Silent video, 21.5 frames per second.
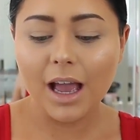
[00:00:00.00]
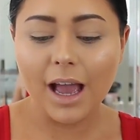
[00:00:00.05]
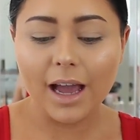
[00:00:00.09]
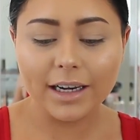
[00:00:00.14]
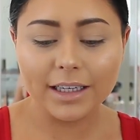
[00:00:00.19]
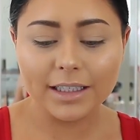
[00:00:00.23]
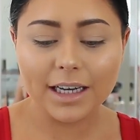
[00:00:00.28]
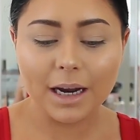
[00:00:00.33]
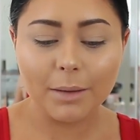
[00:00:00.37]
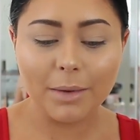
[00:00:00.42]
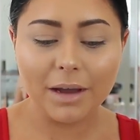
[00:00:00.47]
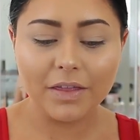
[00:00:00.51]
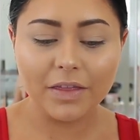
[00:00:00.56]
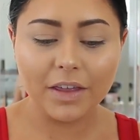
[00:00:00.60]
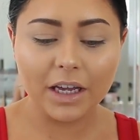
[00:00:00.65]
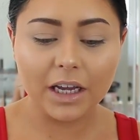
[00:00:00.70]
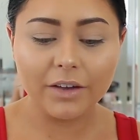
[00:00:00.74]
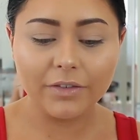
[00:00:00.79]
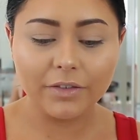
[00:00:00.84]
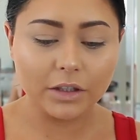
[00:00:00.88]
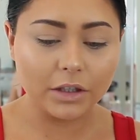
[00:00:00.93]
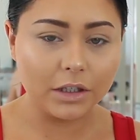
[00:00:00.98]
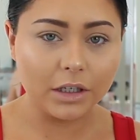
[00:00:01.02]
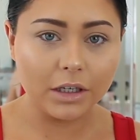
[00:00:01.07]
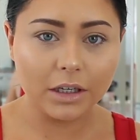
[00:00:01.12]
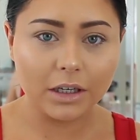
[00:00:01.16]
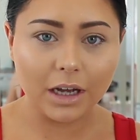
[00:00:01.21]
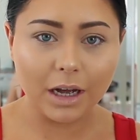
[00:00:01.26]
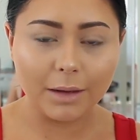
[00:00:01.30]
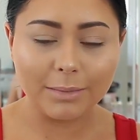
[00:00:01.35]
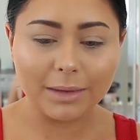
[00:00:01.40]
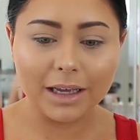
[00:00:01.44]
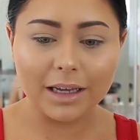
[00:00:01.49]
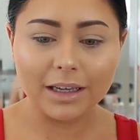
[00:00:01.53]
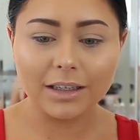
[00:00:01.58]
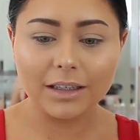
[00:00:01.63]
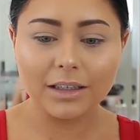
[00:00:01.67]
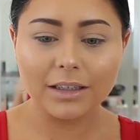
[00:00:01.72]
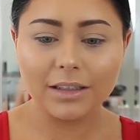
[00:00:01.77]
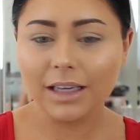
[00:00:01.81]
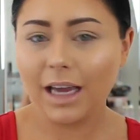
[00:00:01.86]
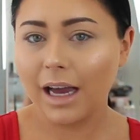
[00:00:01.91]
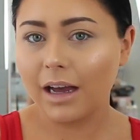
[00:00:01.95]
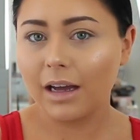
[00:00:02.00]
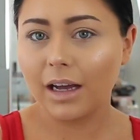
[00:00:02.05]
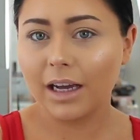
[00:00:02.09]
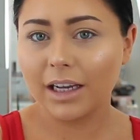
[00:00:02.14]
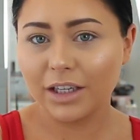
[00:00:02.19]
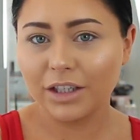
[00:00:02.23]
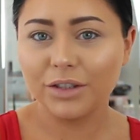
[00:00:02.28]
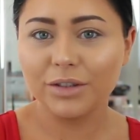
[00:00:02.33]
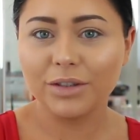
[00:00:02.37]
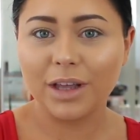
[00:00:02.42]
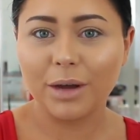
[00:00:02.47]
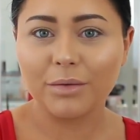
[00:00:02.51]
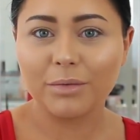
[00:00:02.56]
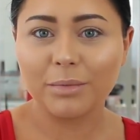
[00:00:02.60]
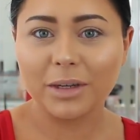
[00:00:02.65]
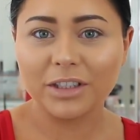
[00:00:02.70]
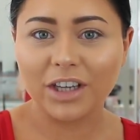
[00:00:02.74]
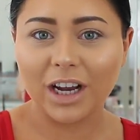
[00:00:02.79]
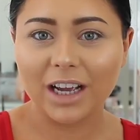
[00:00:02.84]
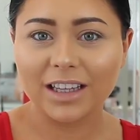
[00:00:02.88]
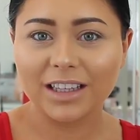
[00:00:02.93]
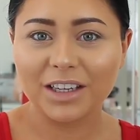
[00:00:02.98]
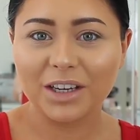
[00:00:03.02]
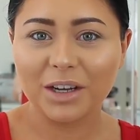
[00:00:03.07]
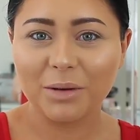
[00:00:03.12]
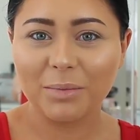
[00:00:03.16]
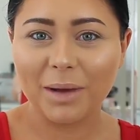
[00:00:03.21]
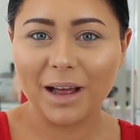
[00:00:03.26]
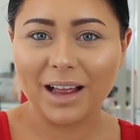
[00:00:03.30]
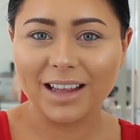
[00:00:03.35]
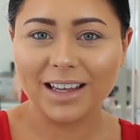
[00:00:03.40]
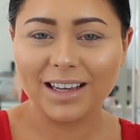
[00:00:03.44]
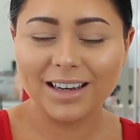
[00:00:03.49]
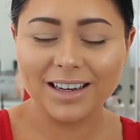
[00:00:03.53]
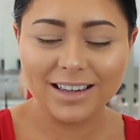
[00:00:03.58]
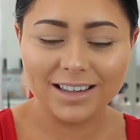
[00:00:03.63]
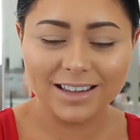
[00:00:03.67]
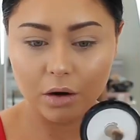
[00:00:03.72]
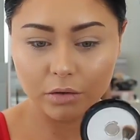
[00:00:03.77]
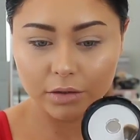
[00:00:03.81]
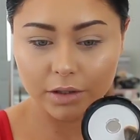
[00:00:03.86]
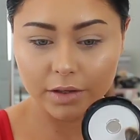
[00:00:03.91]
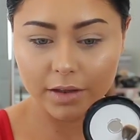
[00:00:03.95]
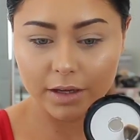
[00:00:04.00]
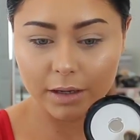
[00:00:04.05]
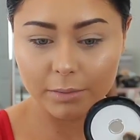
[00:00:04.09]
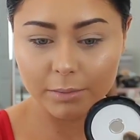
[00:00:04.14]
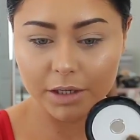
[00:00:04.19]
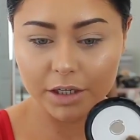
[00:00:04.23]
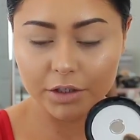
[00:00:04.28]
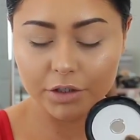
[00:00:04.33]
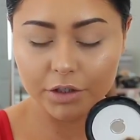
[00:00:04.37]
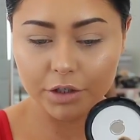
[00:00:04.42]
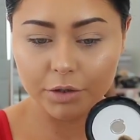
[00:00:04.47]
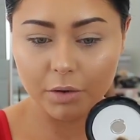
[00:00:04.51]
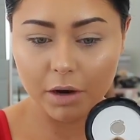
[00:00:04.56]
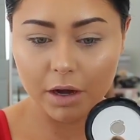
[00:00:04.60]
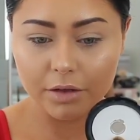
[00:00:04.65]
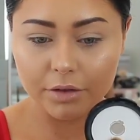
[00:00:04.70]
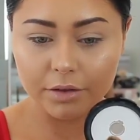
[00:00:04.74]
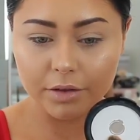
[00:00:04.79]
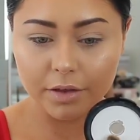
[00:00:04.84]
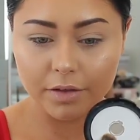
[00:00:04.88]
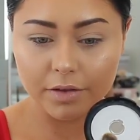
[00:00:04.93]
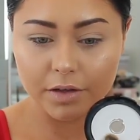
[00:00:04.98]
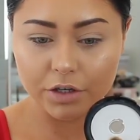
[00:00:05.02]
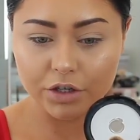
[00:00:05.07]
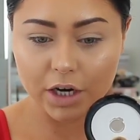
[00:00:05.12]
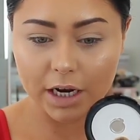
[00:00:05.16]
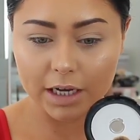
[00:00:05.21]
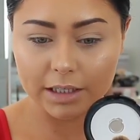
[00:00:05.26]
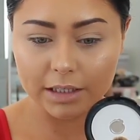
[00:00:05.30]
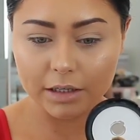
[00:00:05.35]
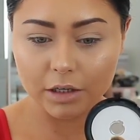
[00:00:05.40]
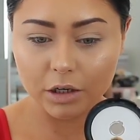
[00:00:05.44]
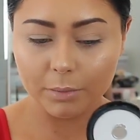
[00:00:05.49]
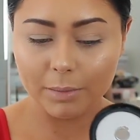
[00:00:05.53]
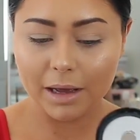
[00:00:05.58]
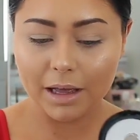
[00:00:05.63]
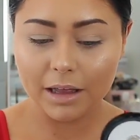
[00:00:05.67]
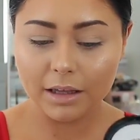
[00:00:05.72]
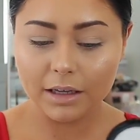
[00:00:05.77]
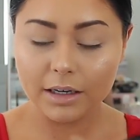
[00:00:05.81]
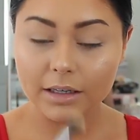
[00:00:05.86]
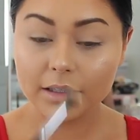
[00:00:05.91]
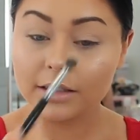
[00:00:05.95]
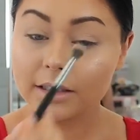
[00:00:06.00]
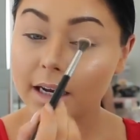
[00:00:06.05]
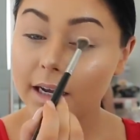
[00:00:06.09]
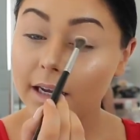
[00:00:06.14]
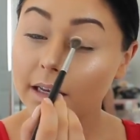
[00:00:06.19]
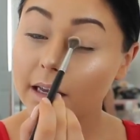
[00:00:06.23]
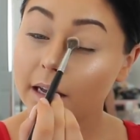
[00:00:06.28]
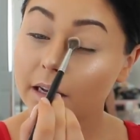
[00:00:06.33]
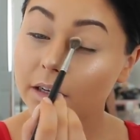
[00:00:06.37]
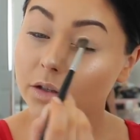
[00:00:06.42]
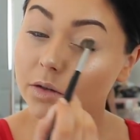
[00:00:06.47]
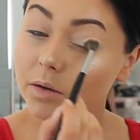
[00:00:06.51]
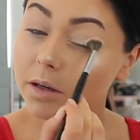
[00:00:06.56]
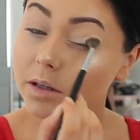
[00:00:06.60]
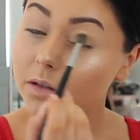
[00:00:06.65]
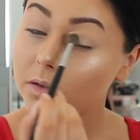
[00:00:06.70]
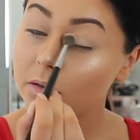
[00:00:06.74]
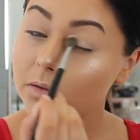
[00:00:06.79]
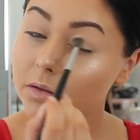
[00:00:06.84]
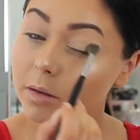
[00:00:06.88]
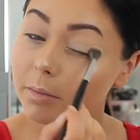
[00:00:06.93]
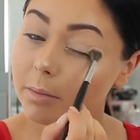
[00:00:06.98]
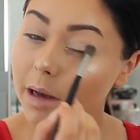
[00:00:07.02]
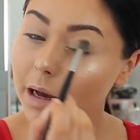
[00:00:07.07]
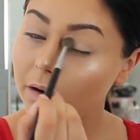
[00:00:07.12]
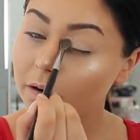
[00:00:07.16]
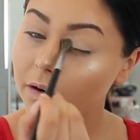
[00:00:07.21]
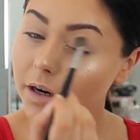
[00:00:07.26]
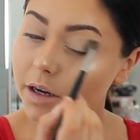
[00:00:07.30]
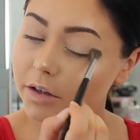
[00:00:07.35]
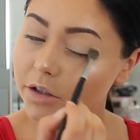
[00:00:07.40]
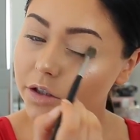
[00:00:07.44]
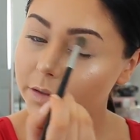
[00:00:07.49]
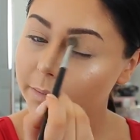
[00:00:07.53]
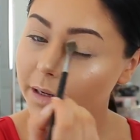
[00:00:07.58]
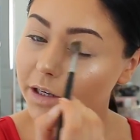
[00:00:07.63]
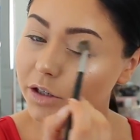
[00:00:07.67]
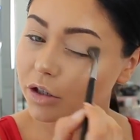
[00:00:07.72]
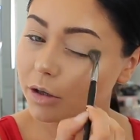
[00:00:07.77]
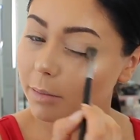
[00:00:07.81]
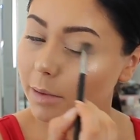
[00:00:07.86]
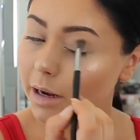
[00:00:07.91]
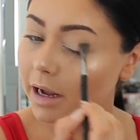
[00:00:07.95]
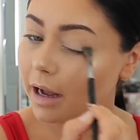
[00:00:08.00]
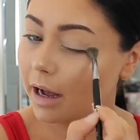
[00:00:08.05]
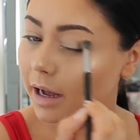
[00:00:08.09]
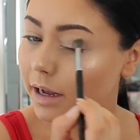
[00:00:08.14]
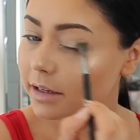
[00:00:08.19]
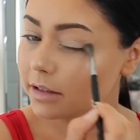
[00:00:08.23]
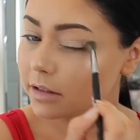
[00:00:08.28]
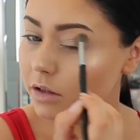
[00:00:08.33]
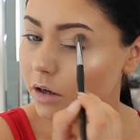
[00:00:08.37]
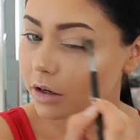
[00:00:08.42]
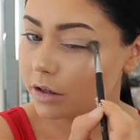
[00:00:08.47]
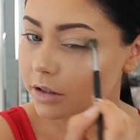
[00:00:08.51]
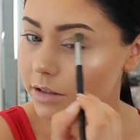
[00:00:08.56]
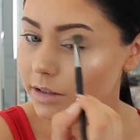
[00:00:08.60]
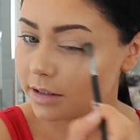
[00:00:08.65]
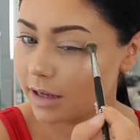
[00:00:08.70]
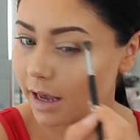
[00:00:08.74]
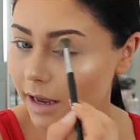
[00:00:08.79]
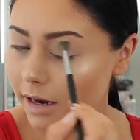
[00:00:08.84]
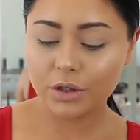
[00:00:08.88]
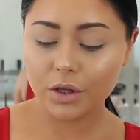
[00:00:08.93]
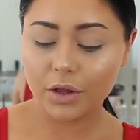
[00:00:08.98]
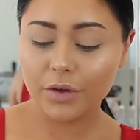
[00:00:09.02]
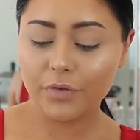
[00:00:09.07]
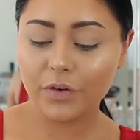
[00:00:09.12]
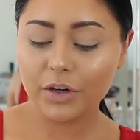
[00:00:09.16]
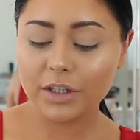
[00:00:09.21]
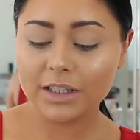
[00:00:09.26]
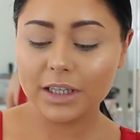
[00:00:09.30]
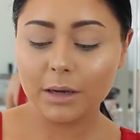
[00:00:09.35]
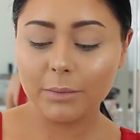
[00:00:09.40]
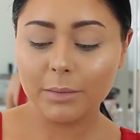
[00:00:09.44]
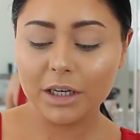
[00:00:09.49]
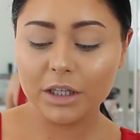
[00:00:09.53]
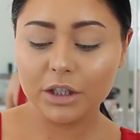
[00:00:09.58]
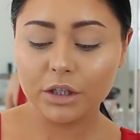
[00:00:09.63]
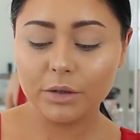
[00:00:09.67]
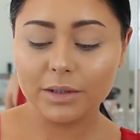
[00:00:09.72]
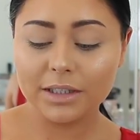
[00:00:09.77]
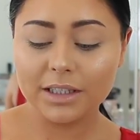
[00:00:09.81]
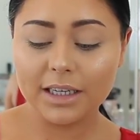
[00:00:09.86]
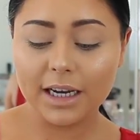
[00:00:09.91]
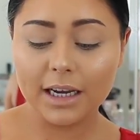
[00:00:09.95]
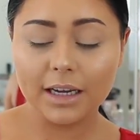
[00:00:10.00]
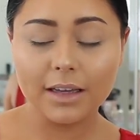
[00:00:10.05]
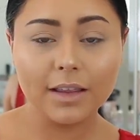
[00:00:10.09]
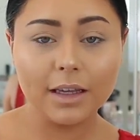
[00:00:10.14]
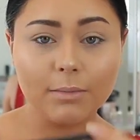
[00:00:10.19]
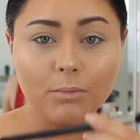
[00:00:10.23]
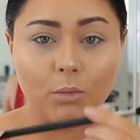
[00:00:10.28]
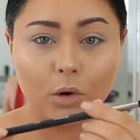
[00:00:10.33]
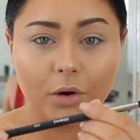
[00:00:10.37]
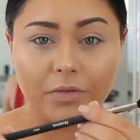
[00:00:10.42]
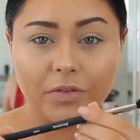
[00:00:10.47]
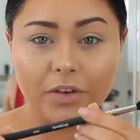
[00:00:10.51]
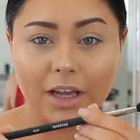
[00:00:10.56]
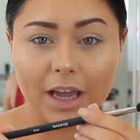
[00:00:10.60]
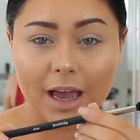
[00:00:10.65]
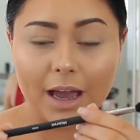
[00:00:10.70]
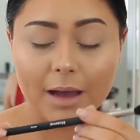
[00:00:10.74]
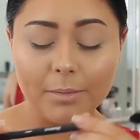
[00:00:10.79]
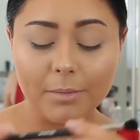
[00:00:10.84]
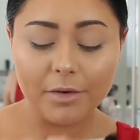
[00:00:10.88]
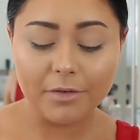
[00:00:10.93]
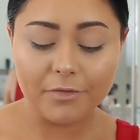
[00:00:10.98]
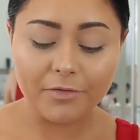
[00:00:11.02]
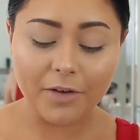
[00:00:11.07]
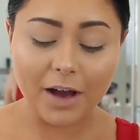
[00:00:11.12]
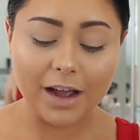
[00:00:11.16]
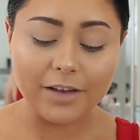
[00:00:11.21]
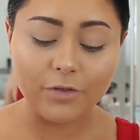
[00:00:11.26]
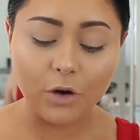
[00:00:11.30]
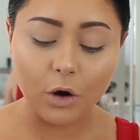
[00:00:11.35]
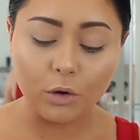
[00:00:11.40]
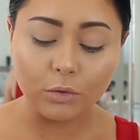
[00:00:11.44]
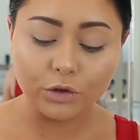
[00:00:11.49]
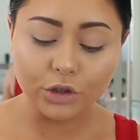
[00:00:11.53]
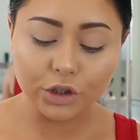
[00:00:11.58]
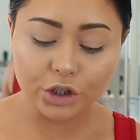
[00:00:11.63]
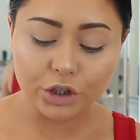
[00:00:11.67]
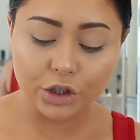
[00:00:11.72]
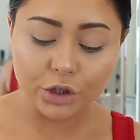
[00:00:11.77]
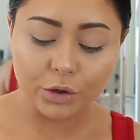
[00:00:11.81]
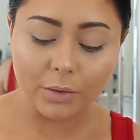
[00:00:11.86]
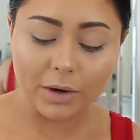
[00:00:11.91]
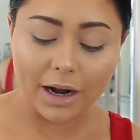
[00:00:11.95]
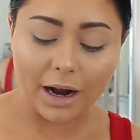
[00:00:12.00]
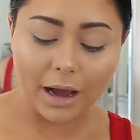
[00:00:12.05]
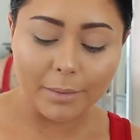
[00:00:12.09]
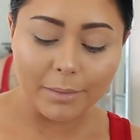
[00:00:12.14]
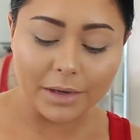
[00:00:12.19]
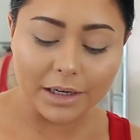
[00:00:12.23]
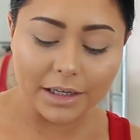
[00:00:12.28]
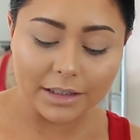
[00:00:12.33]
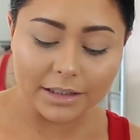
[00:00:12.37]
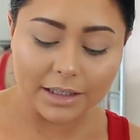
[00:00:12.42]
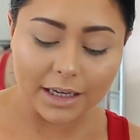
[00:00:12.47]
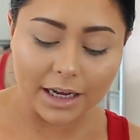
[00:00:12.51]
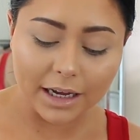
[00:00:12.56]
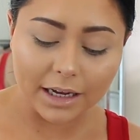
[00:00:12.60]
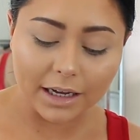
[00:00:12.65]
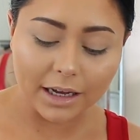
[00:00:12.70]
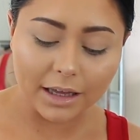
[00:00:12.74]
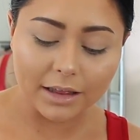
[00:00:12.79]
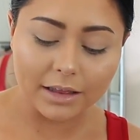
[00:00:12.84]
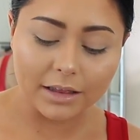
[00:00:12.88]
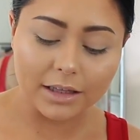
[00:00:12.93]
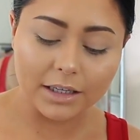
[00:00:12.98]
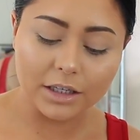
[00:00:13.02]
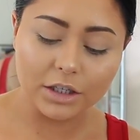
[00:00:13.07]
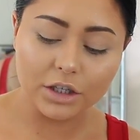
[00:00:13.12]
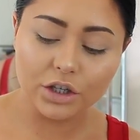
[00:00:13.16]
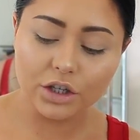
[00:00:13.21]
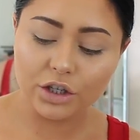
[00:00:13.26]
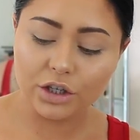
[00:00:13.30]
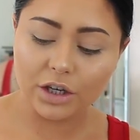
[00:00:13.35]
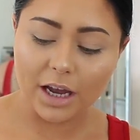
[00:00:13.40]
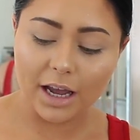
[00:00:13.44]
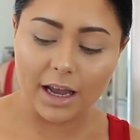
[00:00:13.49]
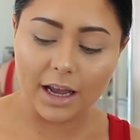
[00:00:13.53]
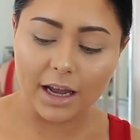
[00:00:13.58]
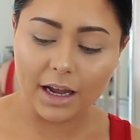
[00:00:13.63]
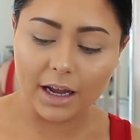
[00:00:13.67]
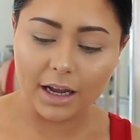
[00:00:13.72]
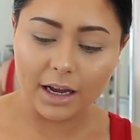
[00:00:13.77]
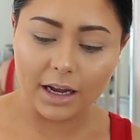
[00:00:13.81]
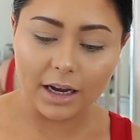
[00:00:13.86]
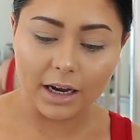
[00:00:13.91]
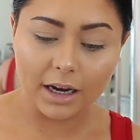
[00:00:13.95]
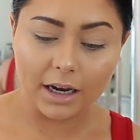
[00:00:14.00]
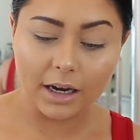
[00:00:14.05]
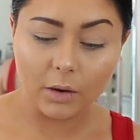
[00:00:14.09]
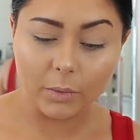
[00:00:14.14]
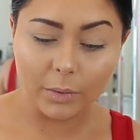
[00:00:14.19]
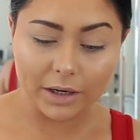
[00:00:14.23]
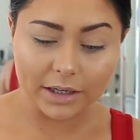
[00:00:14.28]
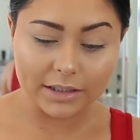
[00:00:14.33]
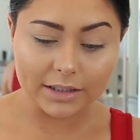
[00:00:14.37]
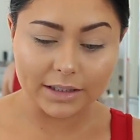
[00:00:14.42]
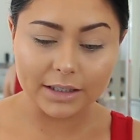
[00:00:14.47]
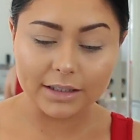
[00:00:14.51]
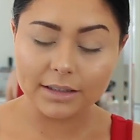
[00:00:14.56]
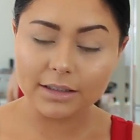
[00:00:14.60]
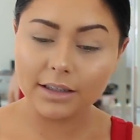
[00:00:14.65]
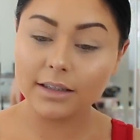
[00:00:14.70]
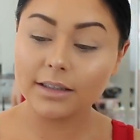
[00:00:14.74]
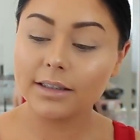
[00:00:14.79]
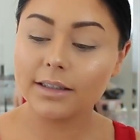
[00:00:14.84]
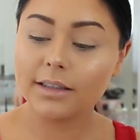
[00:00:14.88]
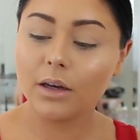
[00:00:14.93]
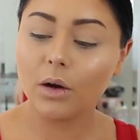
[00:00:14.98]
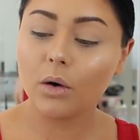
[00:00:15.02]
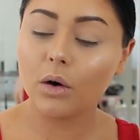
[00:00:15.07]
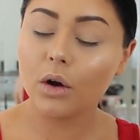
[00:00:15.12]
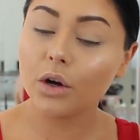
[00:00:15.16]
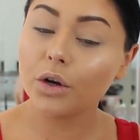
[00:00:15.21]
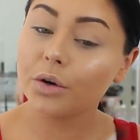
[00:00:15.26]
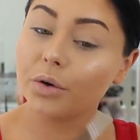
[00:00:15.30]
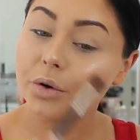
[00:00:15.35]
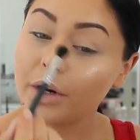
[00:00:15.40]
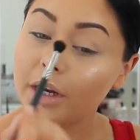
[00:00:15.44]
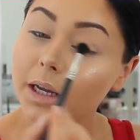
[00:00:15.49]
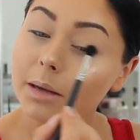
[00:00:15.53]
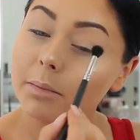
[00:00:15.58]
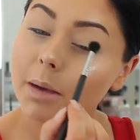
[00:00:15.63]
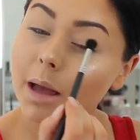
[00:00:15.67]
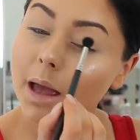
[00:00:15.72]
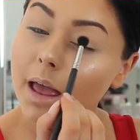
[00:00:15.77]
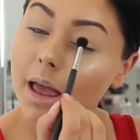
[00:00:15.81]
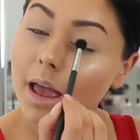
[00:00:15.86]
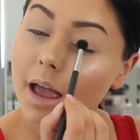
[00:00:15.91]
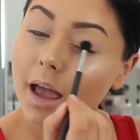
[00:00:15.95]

Anytime I think of a look, I'm like, yeah, I can do that with my Jaclyn Hill palette. Only thing I'm gonna do other than the Jaclyn Hill palette is take a translucent powder and just make sure my eyes are set. So the first thing I'm gonna do is take the Morphe M502 and I'm gonna take the shade, what is this, Silk Cream.